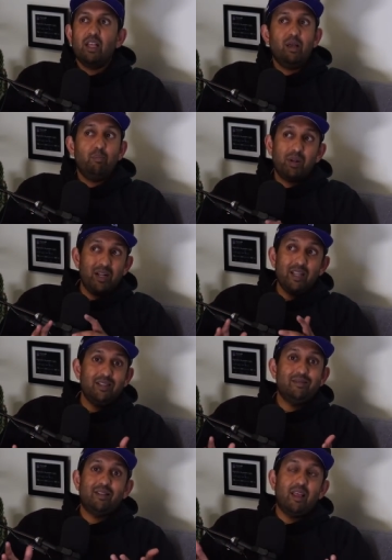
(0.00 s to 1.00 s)
but it
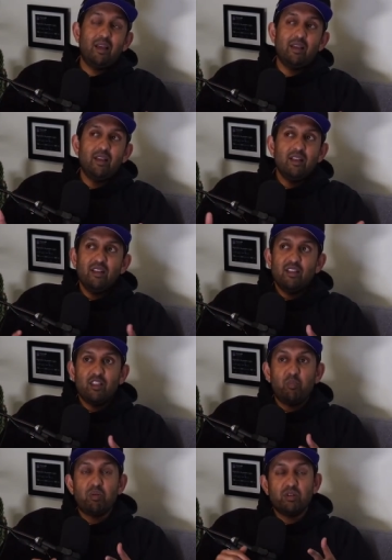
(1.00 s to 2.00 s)
is like the
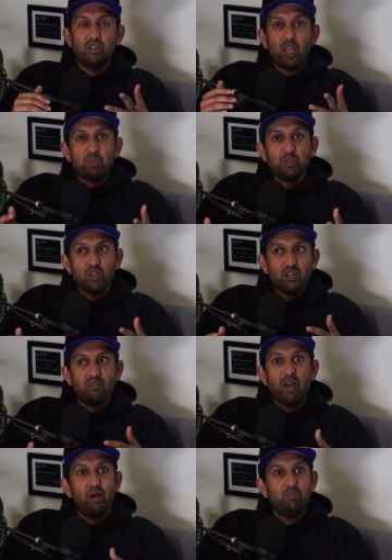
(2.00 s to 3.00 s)
perception of
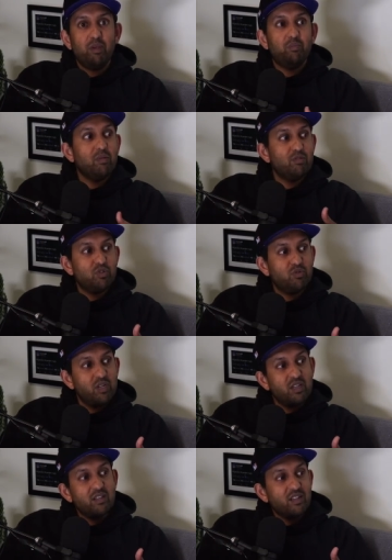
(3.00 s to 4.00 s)
how people are
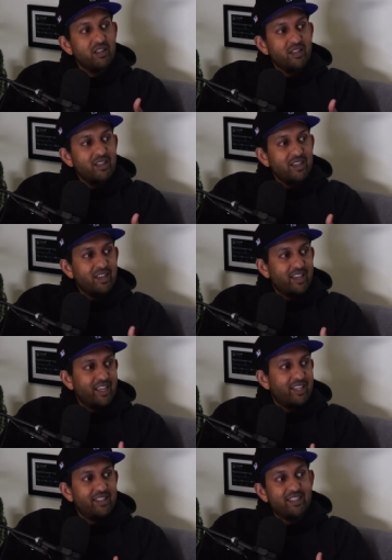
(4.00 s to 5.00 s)
treated. Yeah.
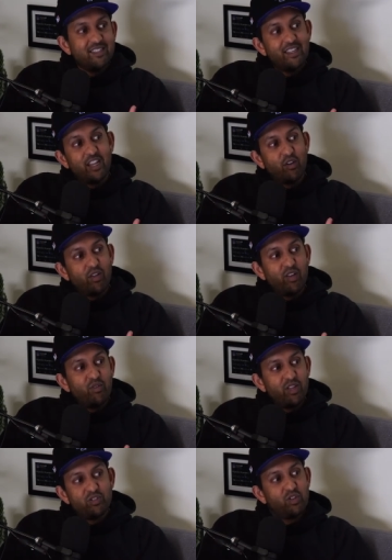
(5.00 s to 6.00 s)
In this scenario
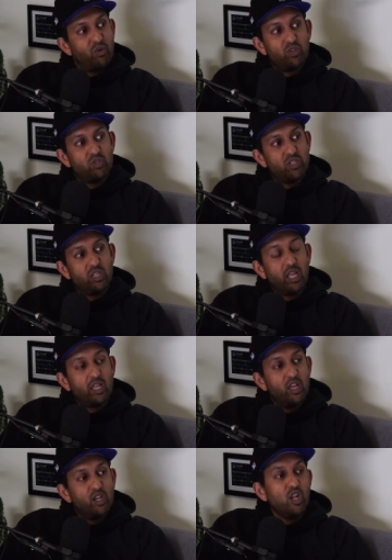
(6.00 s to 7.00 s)
is so interesting. Like
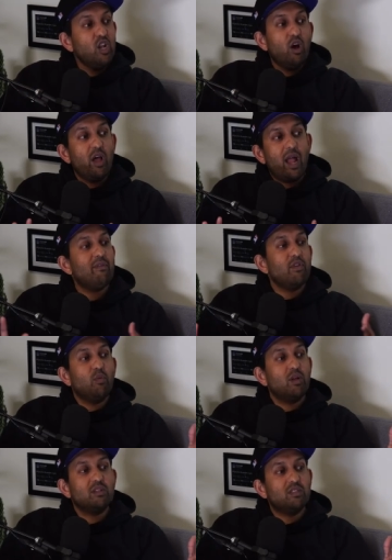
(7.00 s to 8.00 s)
no,
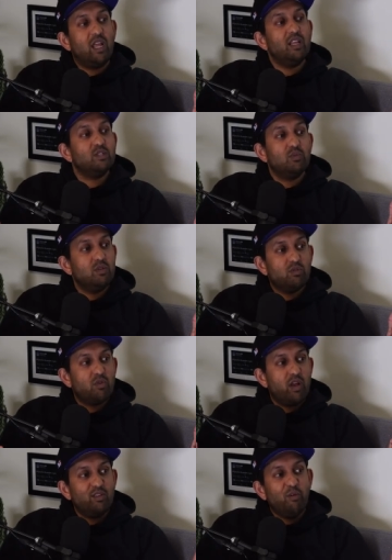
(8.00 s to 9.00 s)
everyone stands with
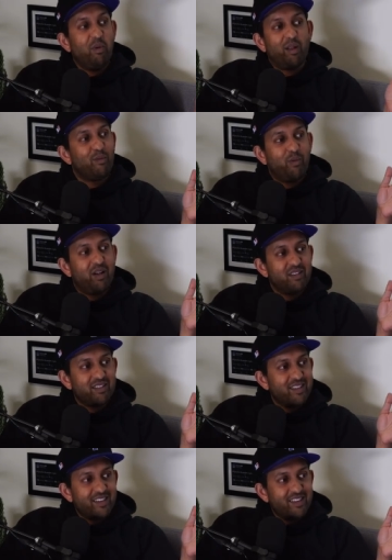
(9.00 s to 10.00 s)
Ukraine no matter what.
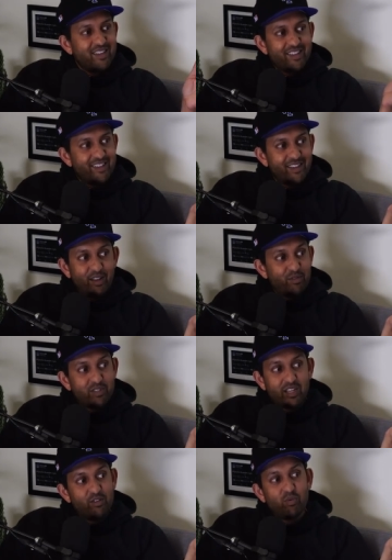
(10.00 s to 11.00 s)
Yeah, you know, yeah. it's
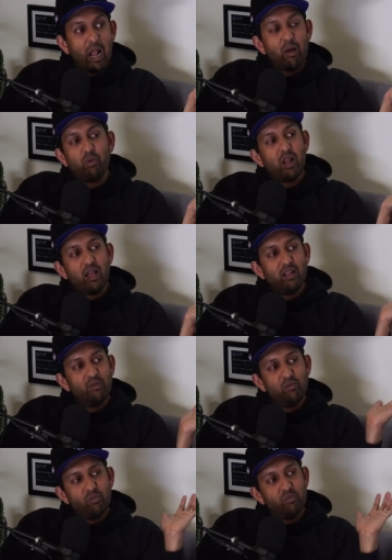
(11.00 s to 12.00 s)
like we're not, we're not.
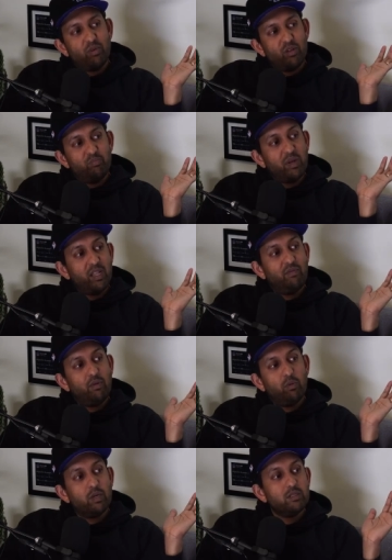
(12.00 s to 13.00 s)
But if it
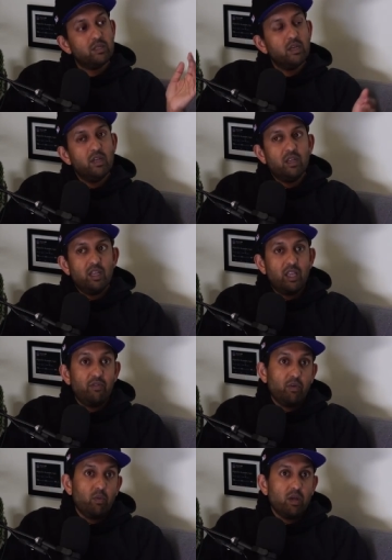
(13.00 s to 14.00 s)
was, if
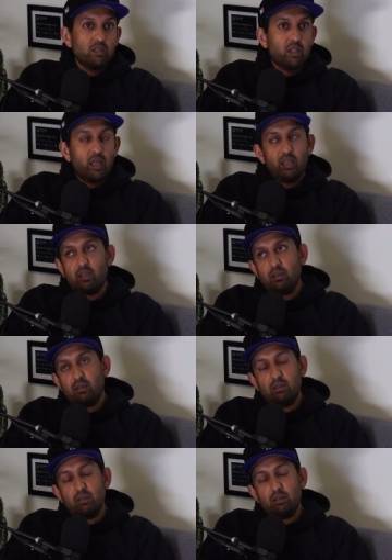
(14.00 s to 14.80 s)
it was like,